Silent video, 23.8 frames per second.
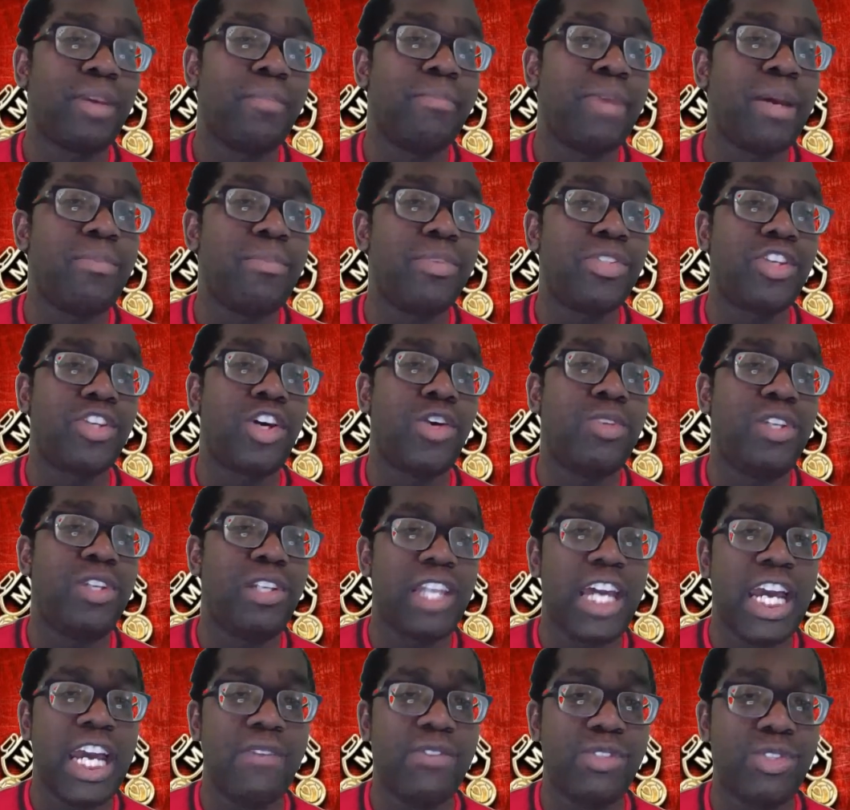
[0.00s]
members only
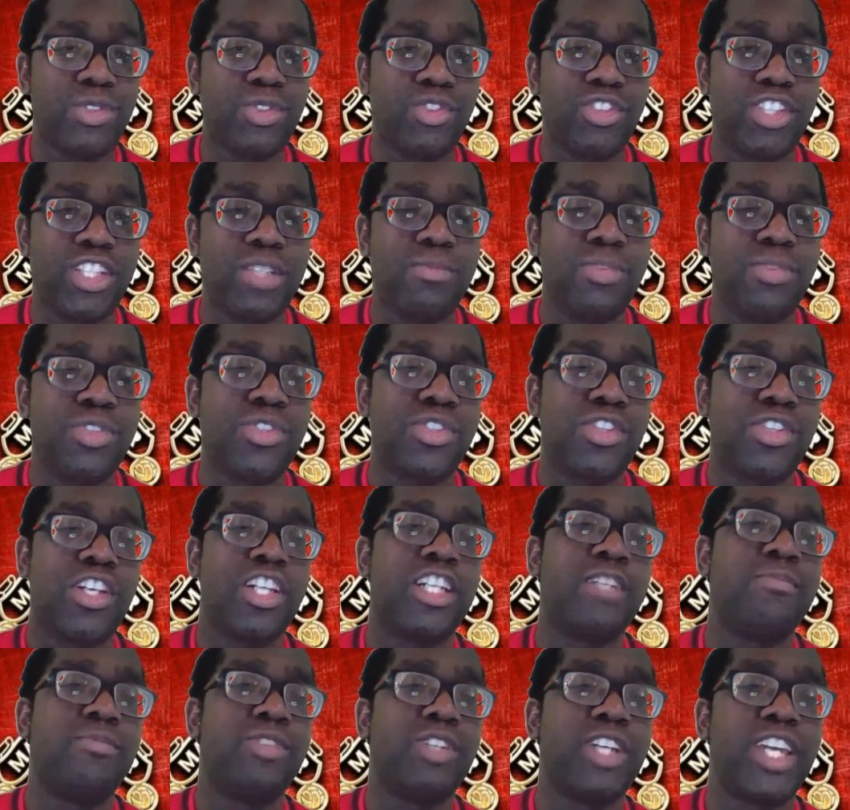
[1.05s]
live streams.
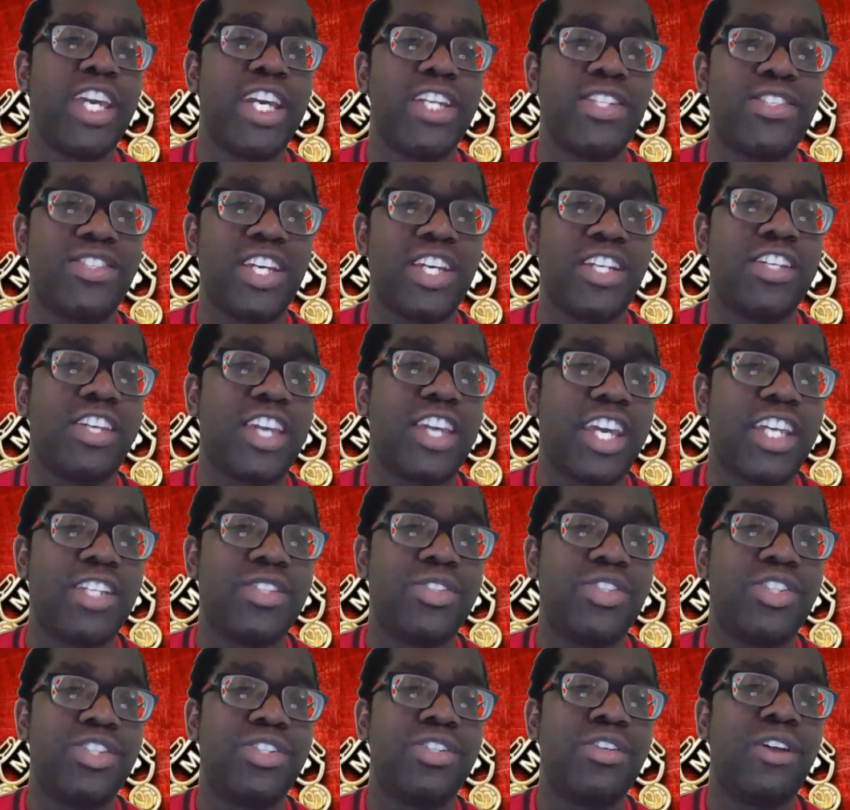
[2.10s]
You get
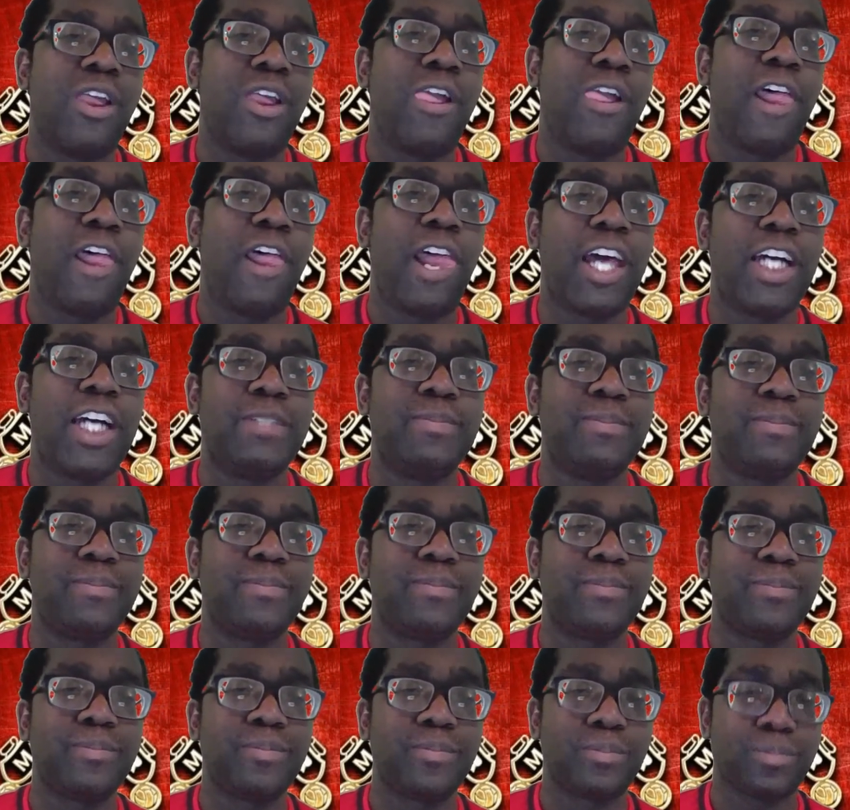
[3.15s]
dedicated
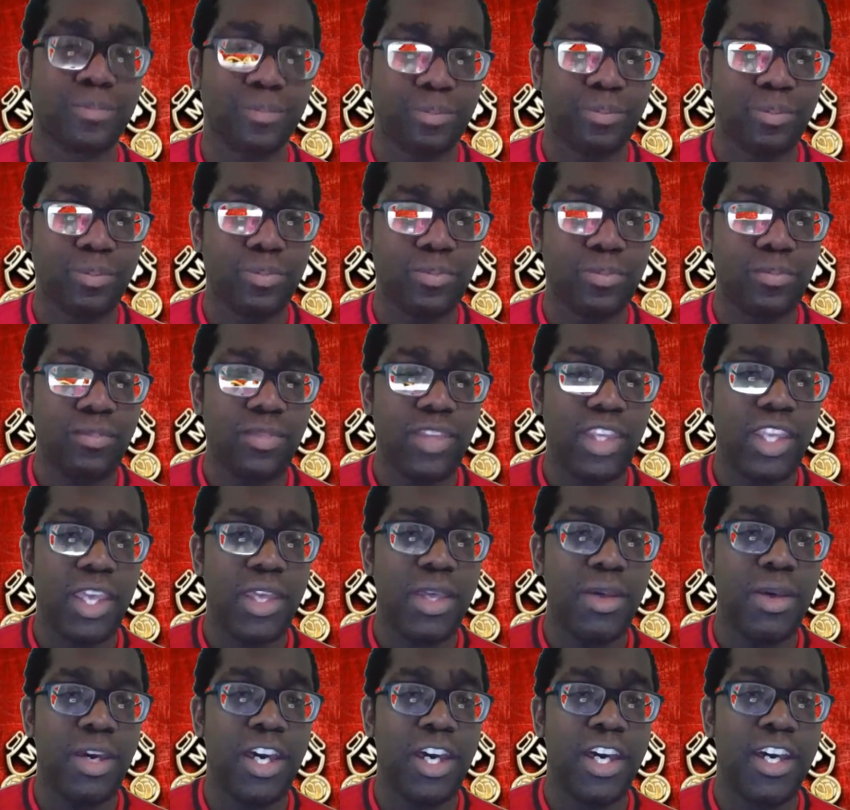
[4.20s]

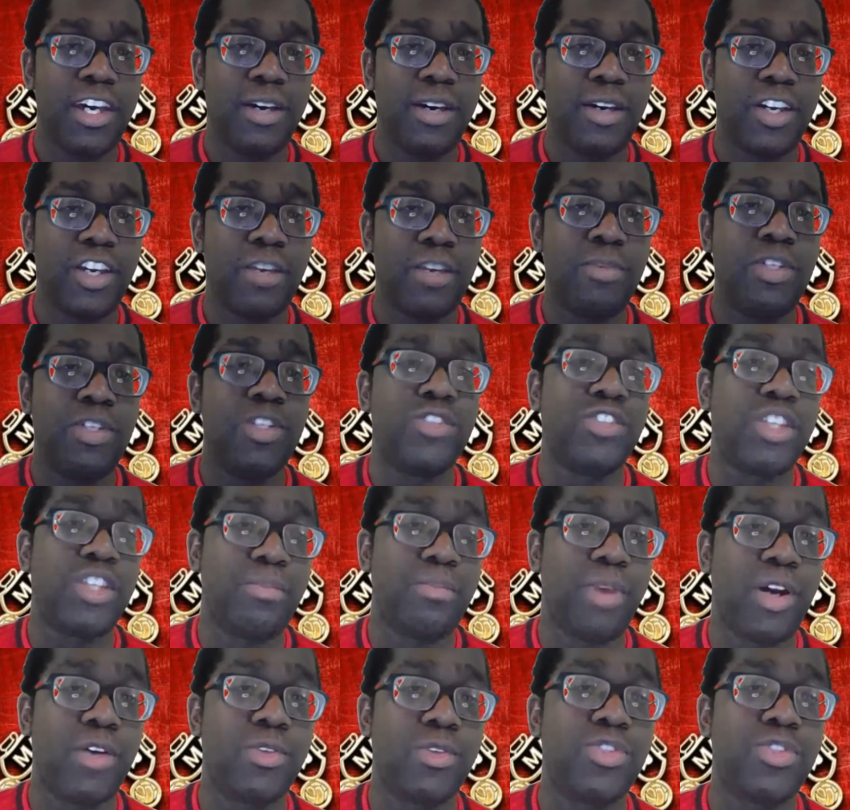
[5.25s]
community
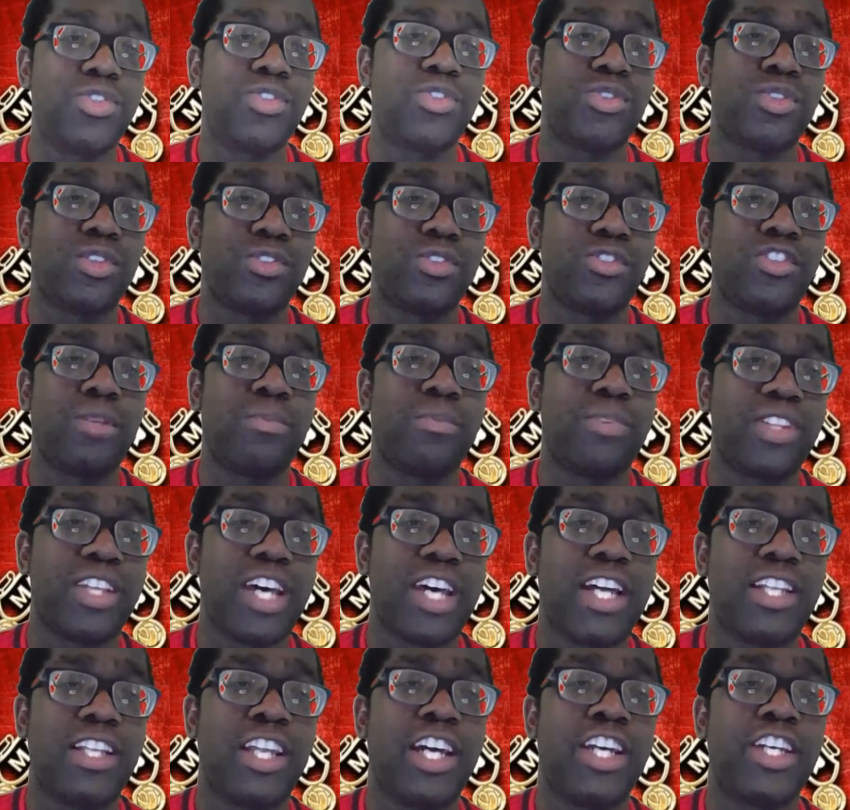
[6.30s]
posts on top of that.